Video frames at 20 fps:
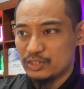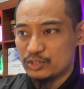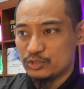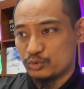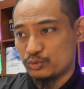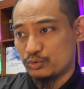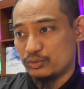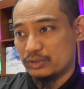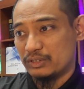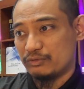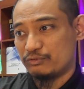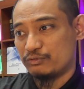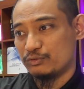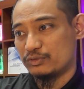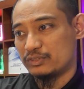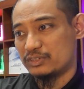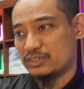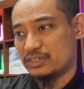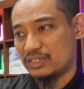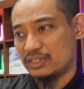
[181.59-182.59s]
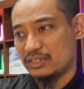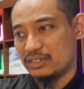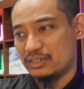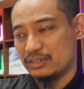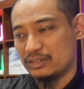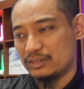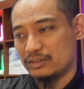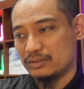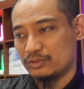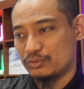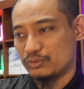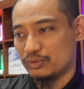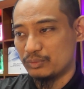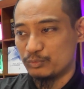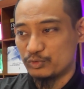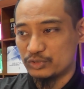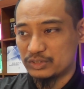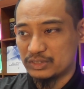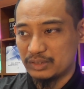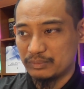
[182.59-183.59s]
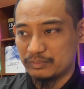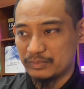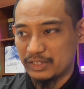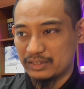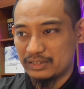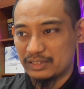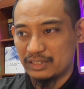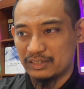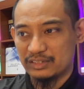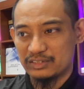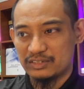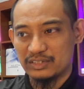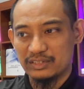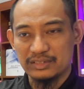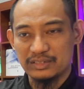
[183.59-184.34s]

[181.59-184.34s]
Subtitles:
So if you say to a Muslim that their teaching